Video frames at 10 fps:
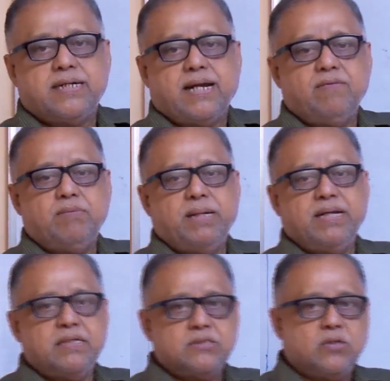travel
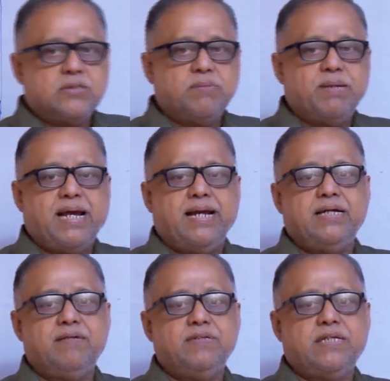bag has got some
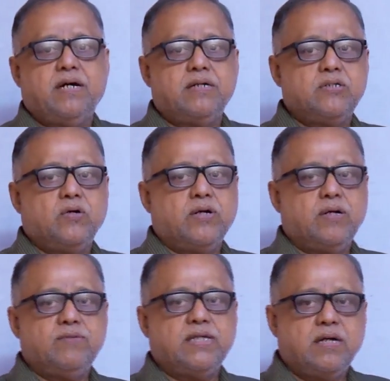angle with the
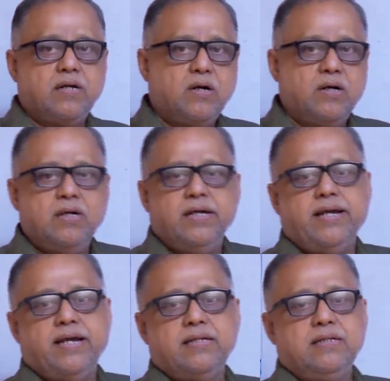horizontal with the
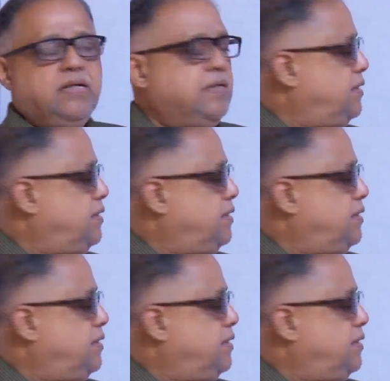earth.